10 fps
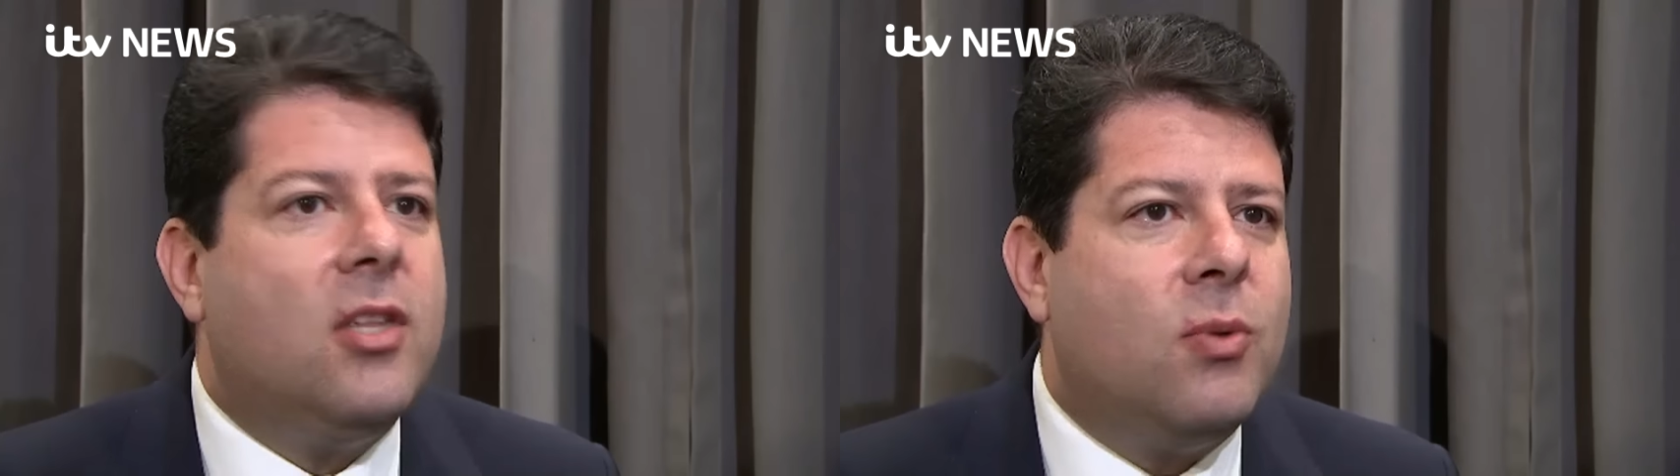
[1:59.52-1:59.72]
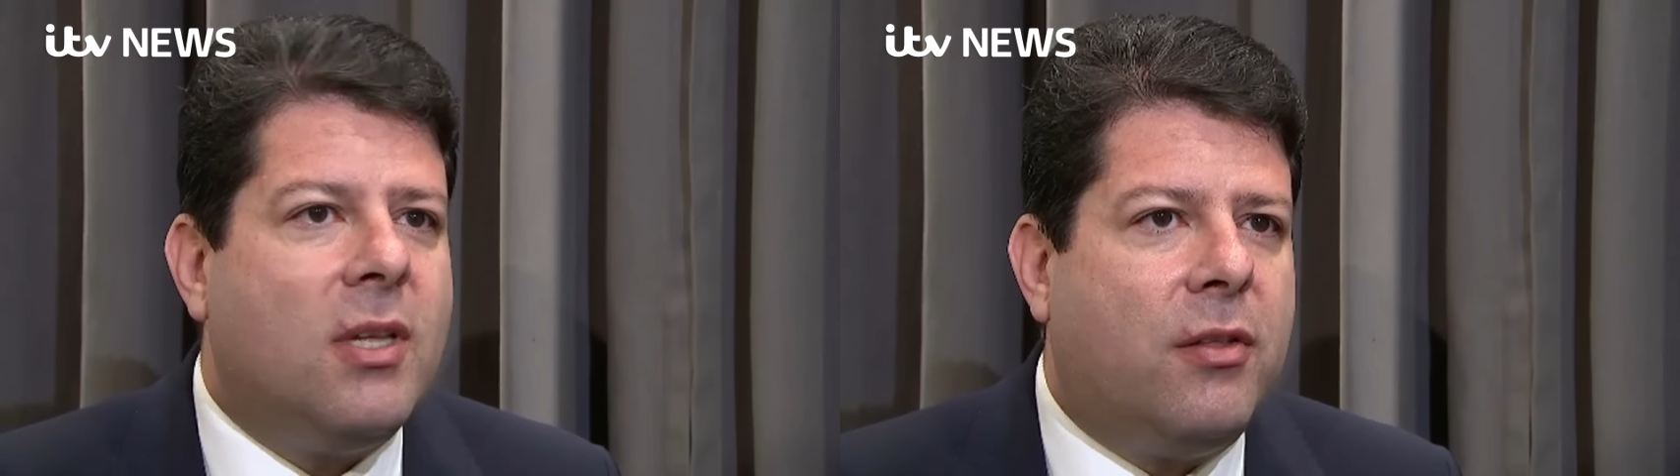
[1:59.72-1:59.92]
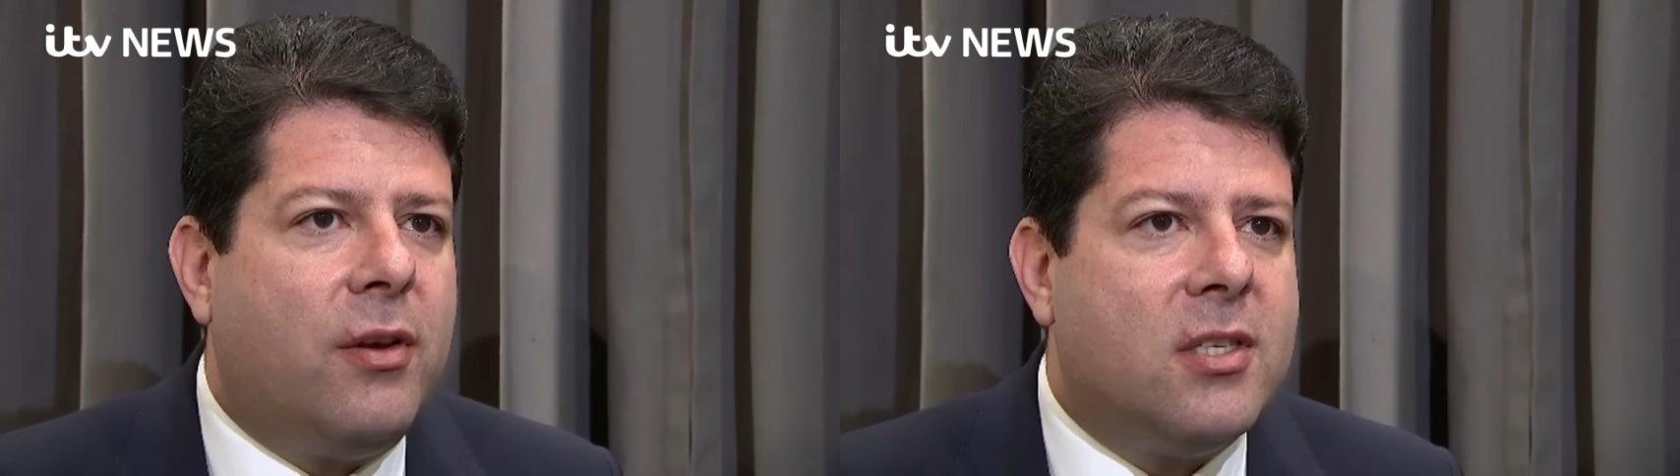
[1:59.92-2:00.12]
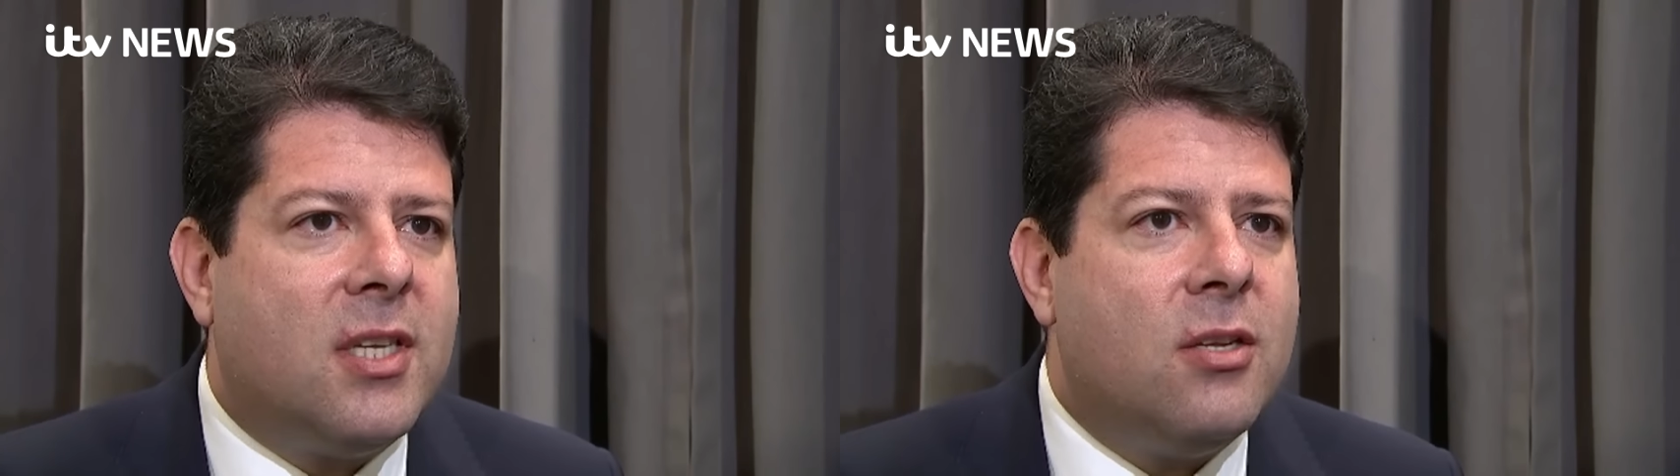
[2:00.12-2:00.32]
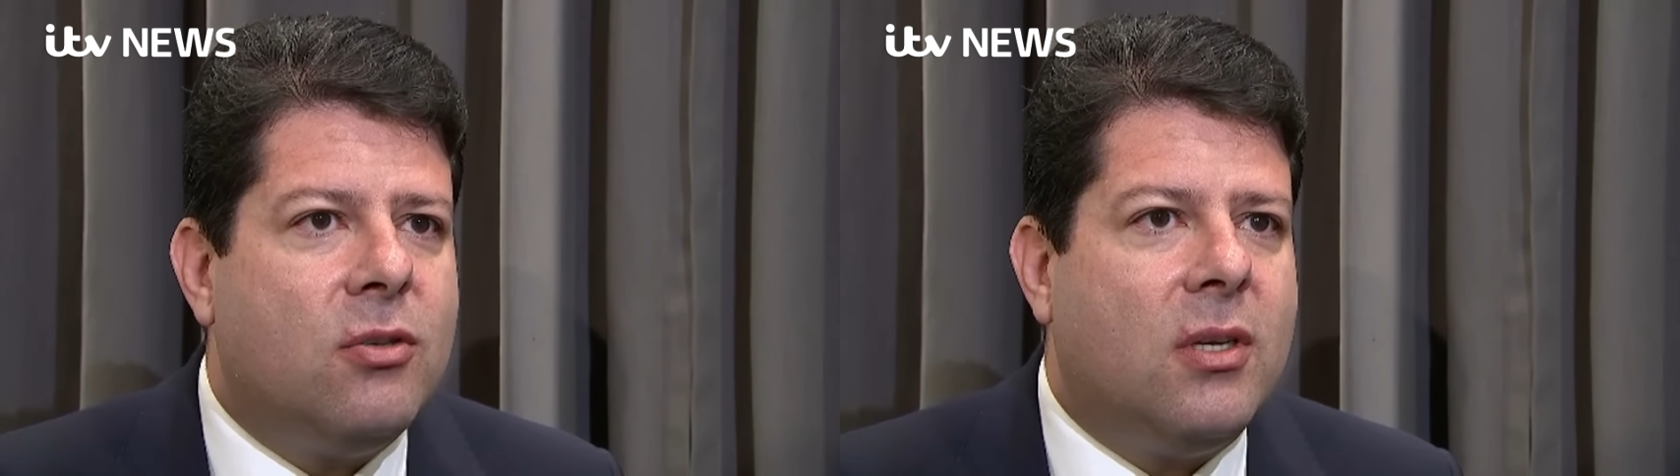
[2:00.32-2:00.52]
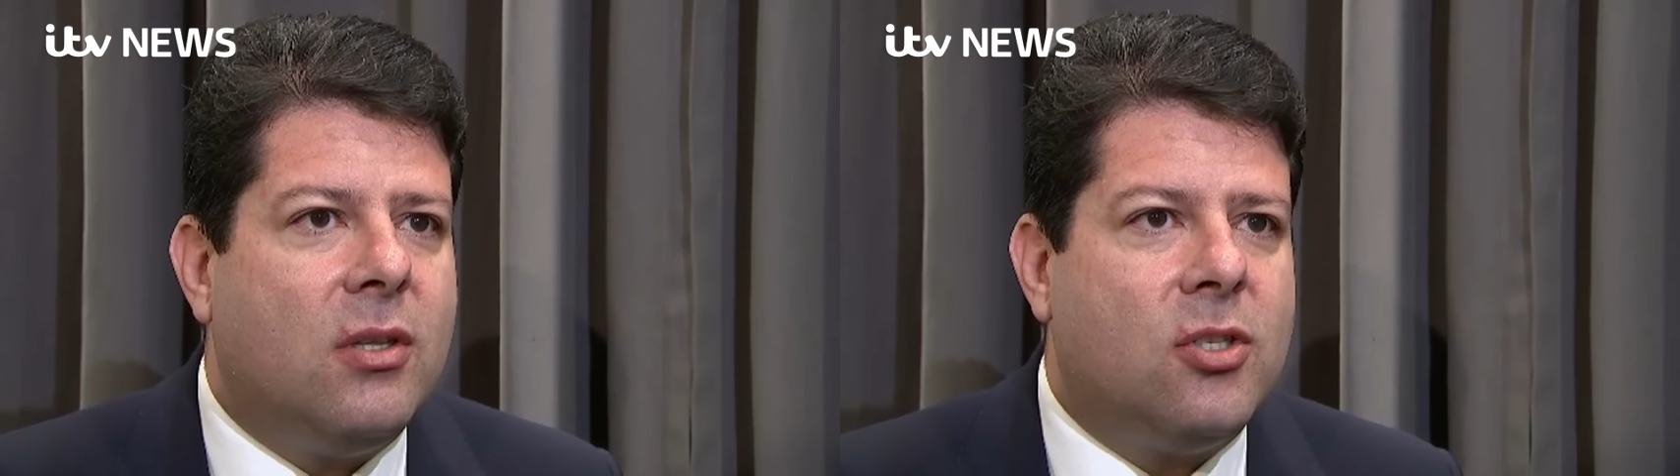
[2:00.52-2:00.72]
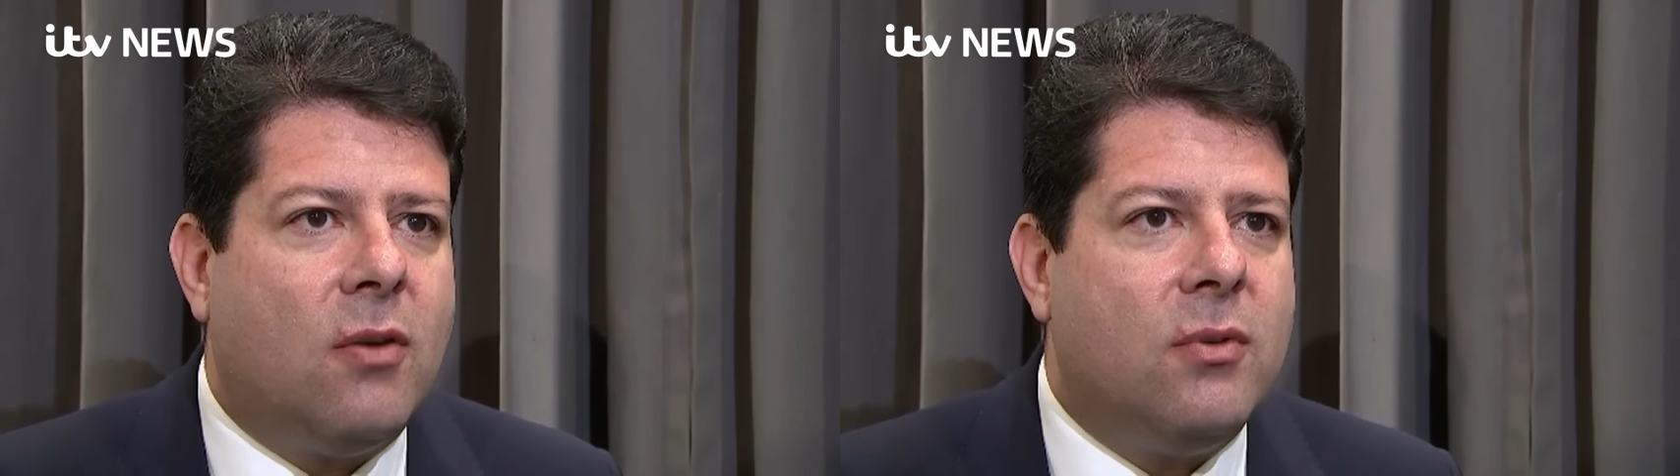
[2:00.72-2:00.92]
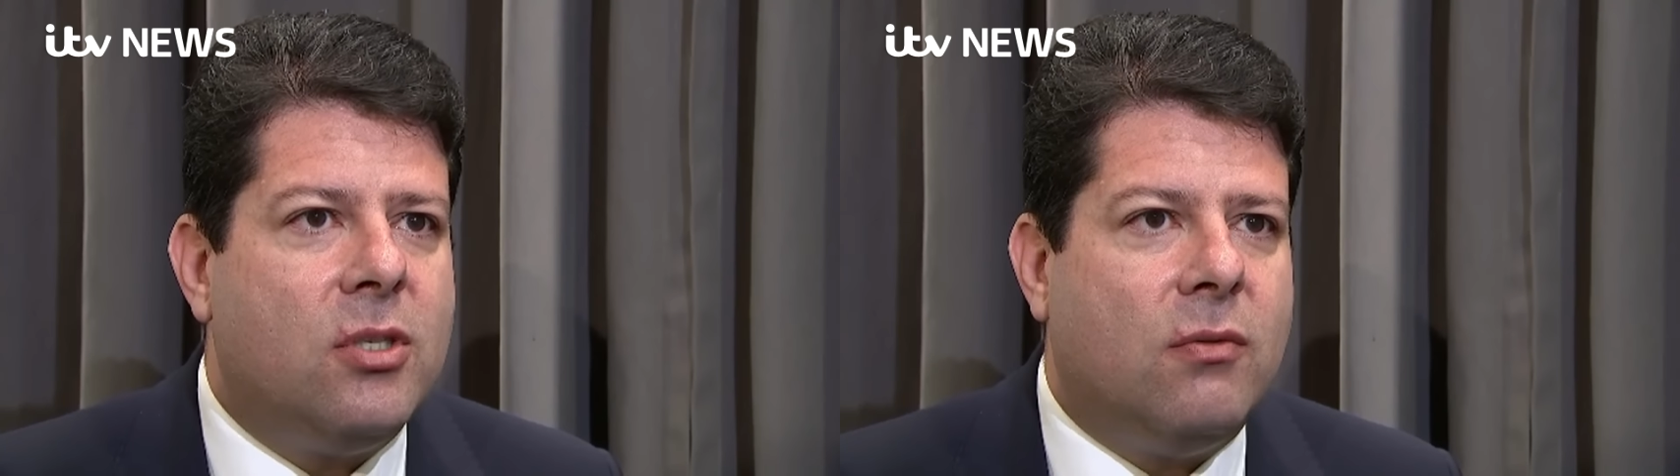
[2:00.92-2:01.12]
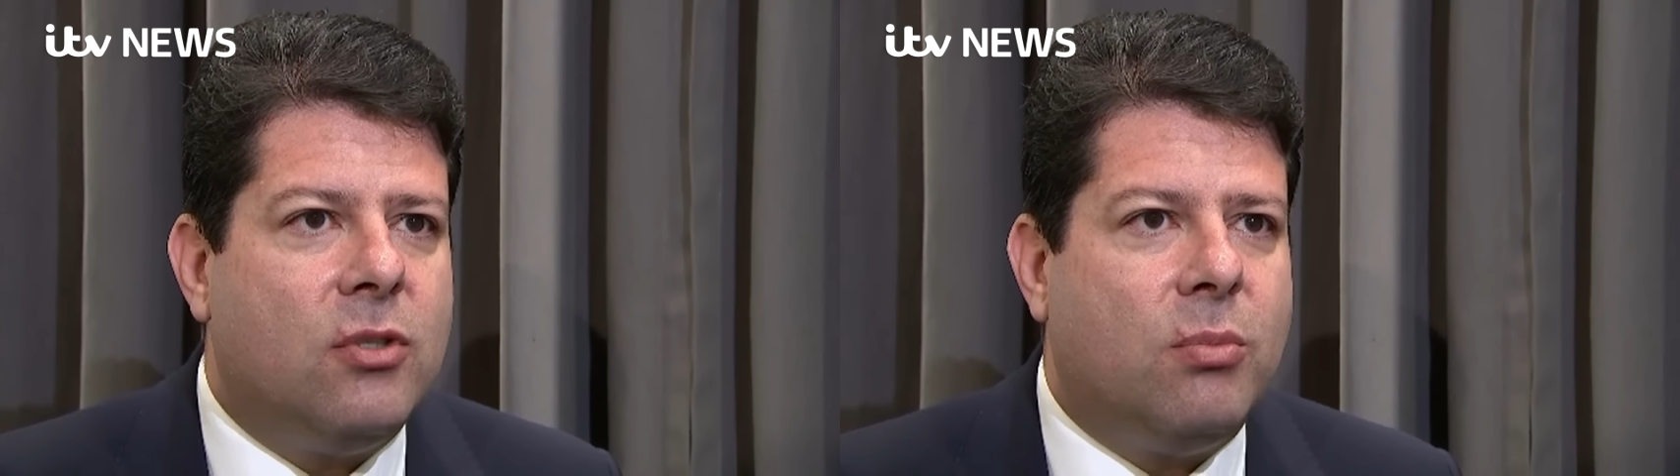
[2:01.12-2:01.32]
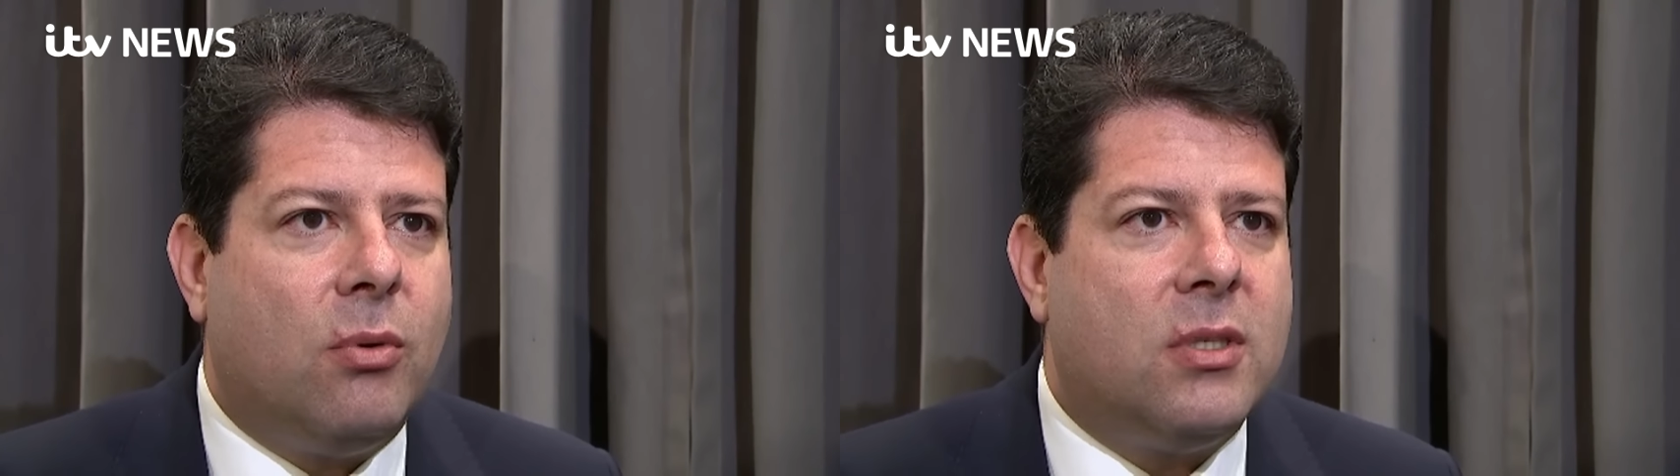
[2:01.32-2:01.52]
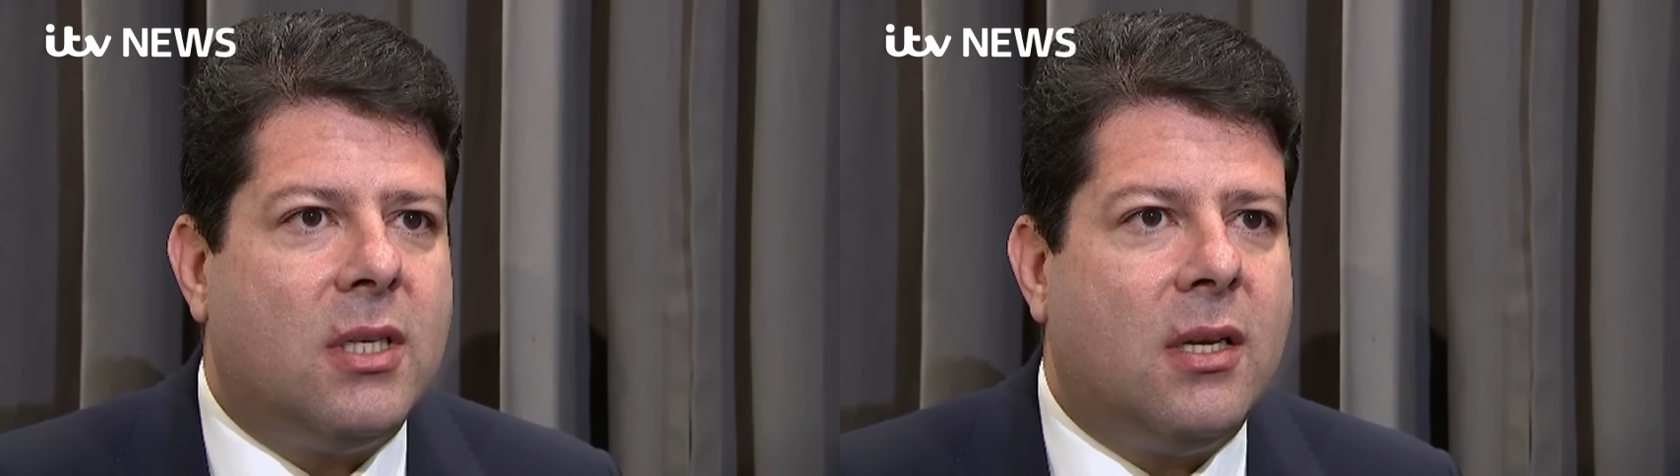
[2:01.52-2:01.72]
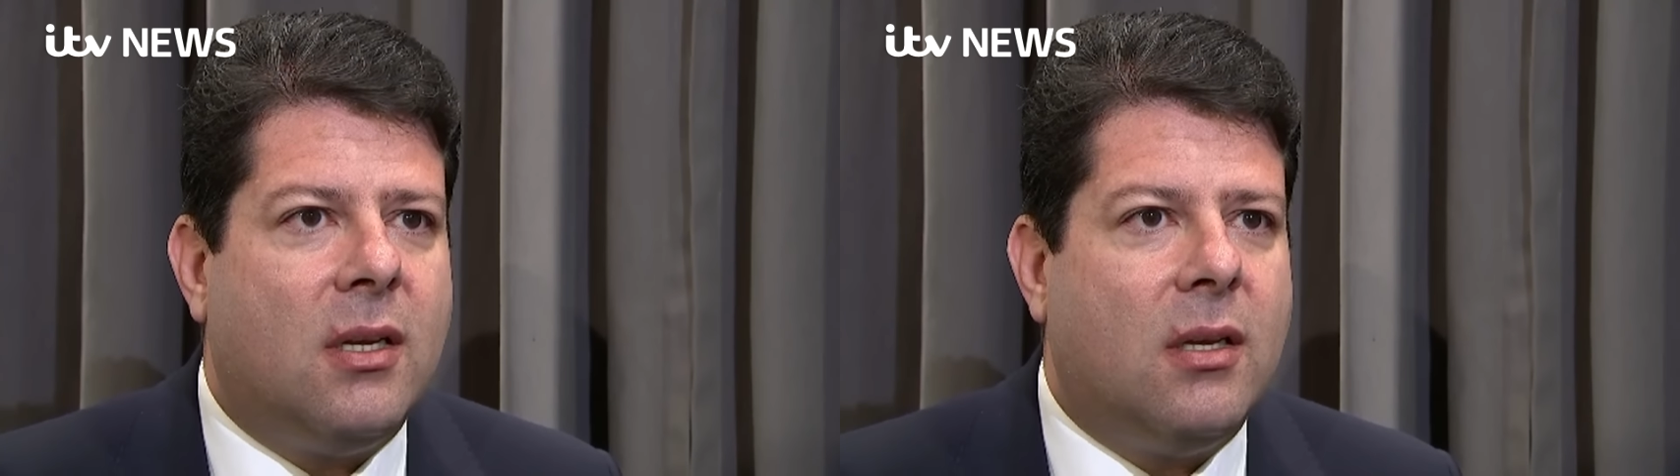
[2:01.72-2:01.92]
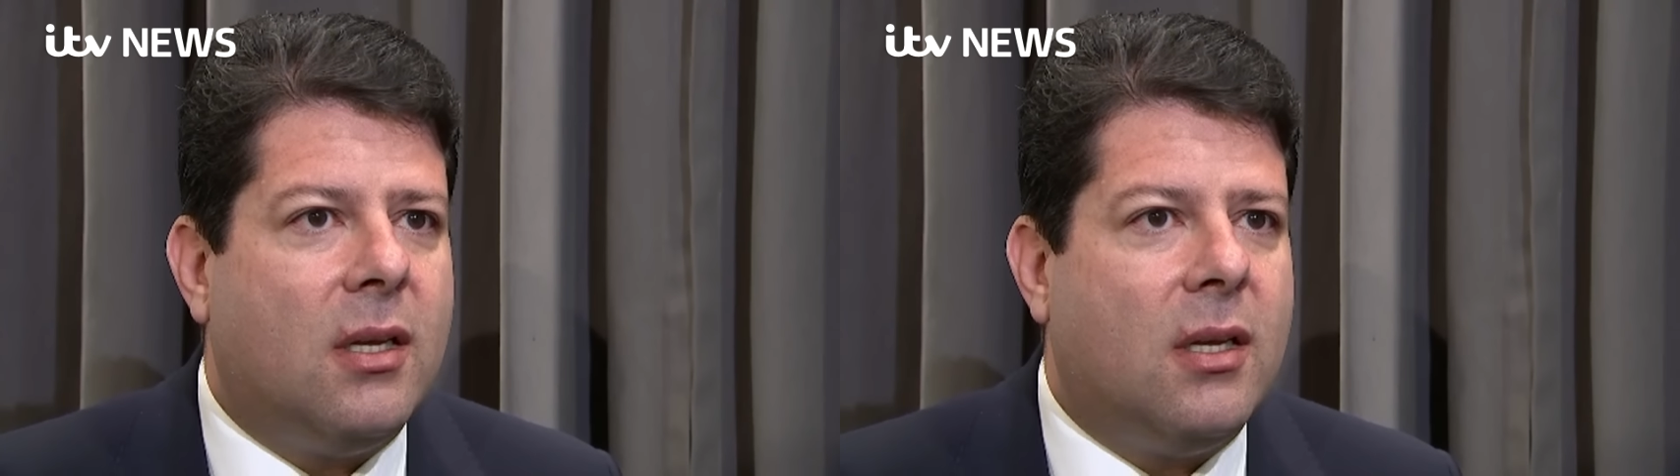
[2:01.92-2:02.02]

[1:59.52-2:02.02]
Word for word: the 21st century, the sovereignty of Gibraltar